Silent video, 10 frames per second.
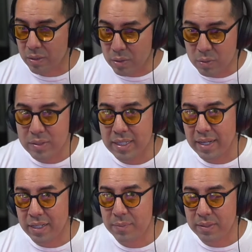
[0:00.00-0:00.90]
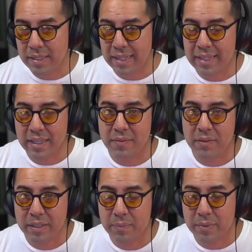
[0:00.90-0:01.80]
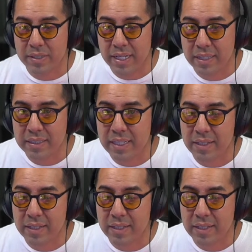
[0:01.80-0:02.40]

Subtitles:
used items in leveling up your talent,